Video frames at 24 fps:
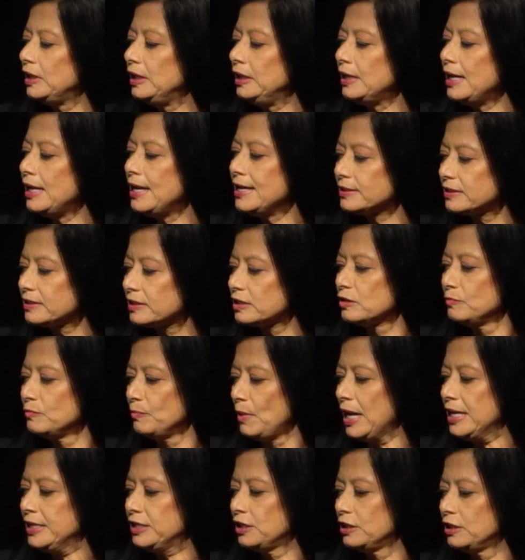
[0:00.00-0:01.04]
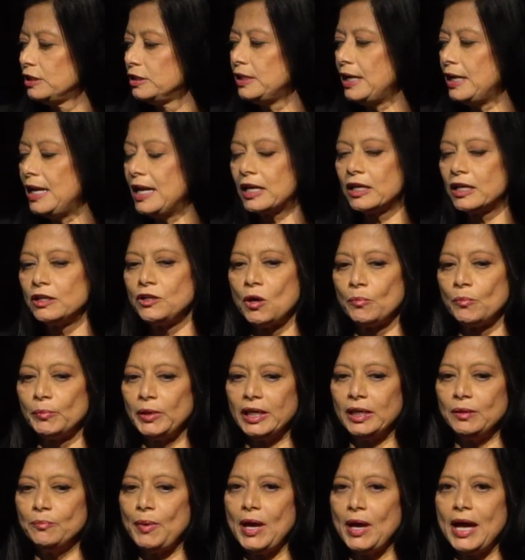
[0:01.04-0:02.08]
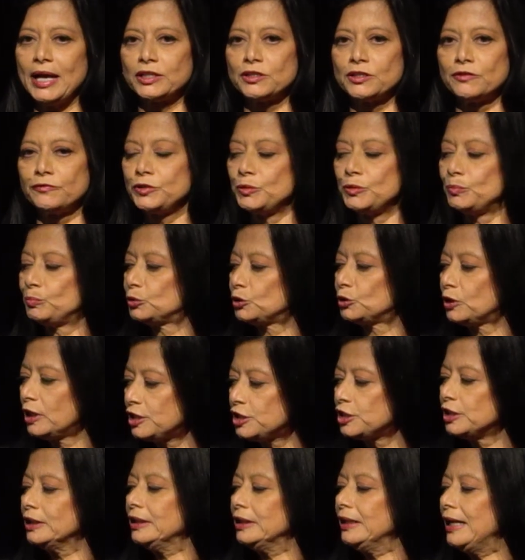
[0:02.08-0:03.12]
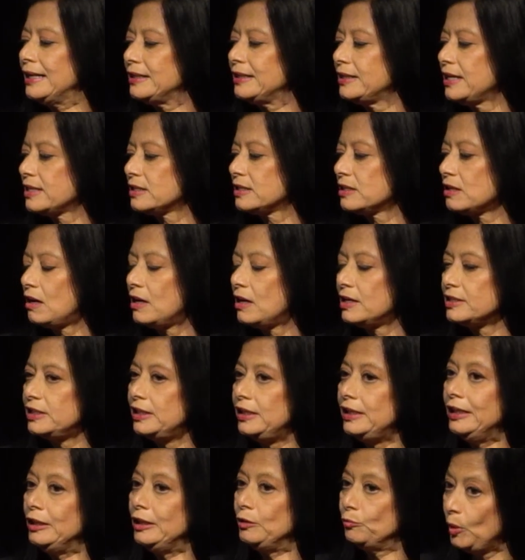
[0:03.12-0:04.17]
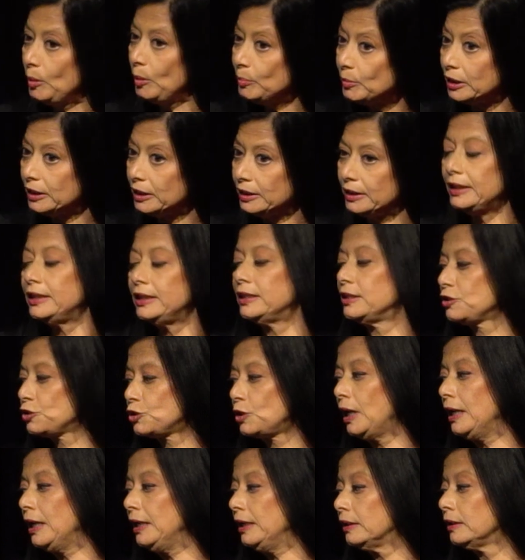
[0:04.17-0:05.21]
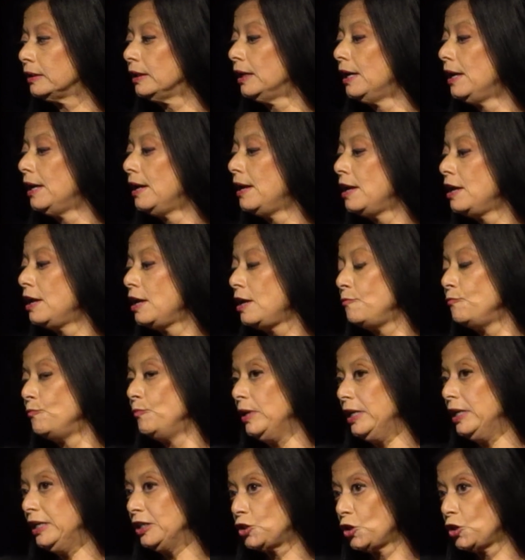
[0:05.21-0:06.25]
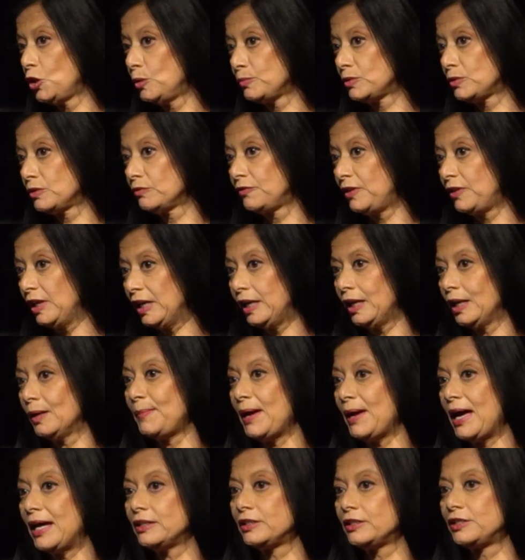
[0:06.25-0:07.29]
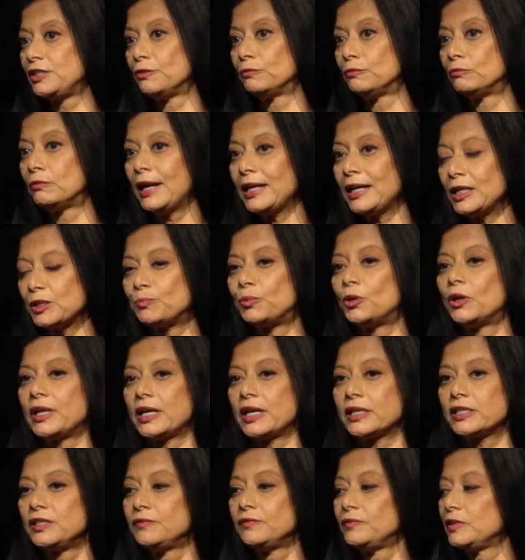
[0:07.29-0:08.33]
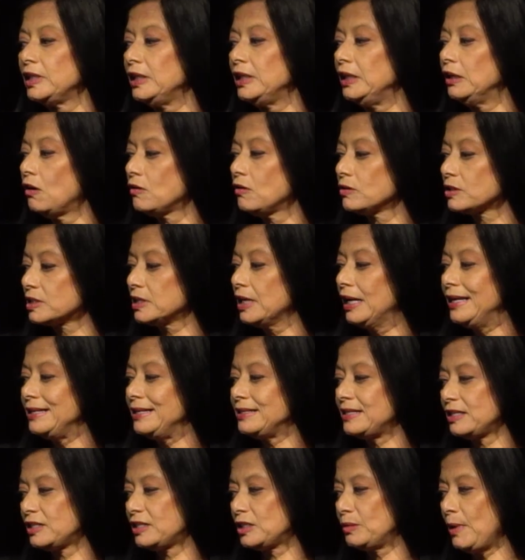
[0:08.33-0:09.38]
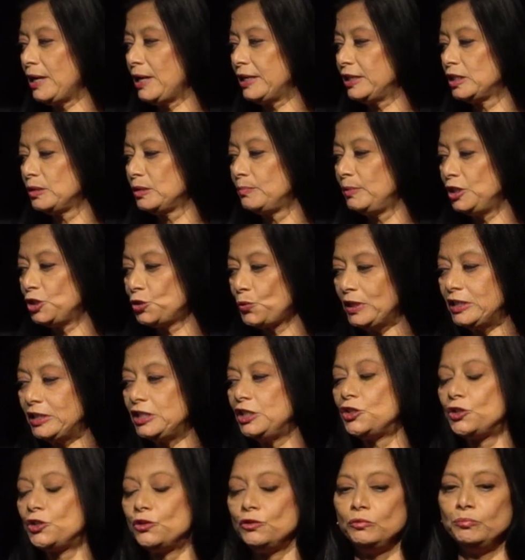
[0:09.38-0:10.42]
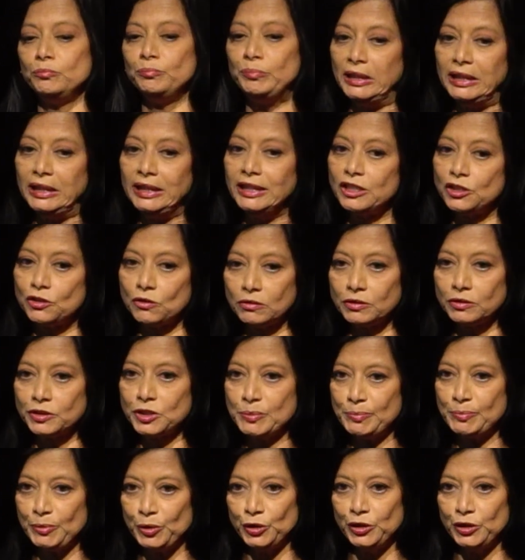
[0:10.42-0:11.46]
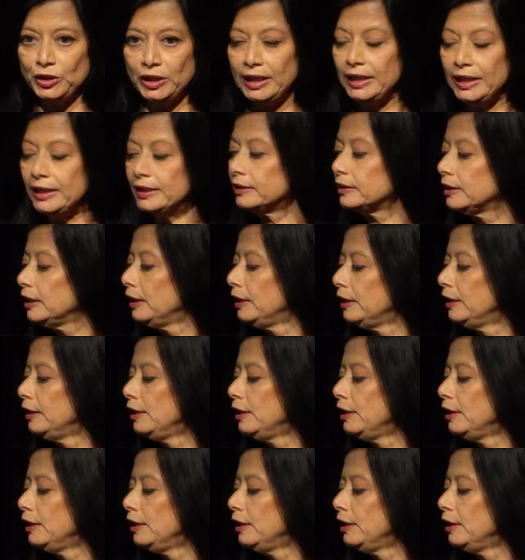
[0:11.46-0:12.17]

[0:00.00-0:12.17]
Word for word: the estimated economic impact of depression and anxiety in women in Australia in terms of thinking about direct productivity loss is estimated to be $22 billion per year.